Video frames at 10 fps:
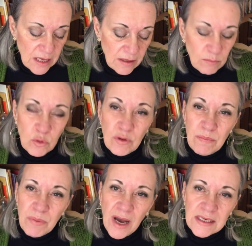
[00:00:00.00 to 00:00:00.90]
That moon in
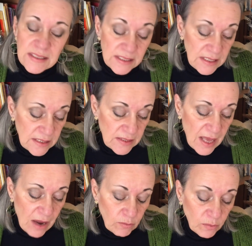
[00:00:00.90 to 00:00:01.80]
Pisces
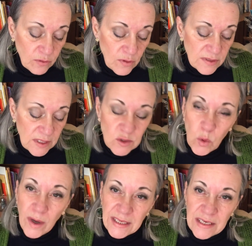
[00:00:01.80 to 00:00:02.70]
there on Thursday is
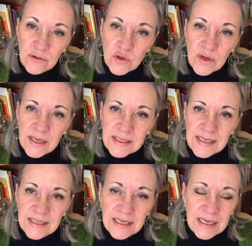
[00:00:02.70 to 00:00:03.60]
quite
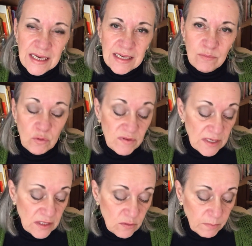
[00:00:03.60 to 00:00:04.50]
interesting. Moves
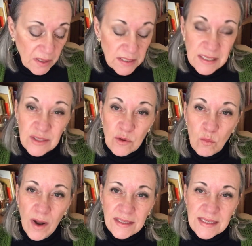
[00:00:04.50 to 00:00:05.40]
into Pisces on
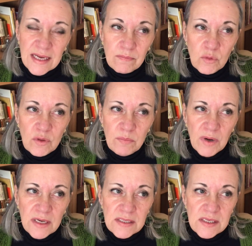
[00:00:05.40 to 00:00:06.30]
Wednesday. Moon in
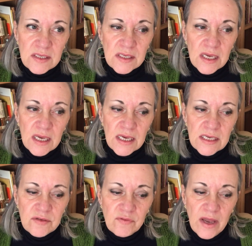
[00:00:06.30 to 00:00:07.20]
Pisces
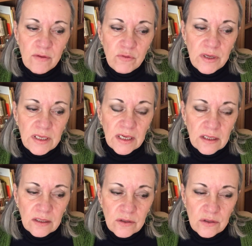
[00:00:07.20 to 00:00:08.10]
is
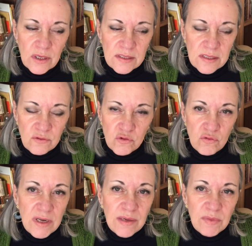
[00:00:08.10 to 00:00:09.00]
it's a
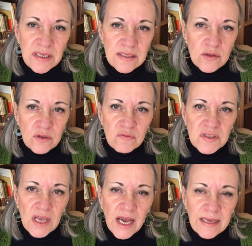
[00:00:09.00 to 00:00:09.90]
dreamy sort of
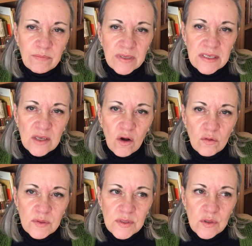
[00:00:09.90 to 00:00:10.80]
sign, but it's
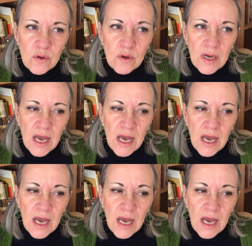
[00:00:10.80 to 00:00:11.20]
also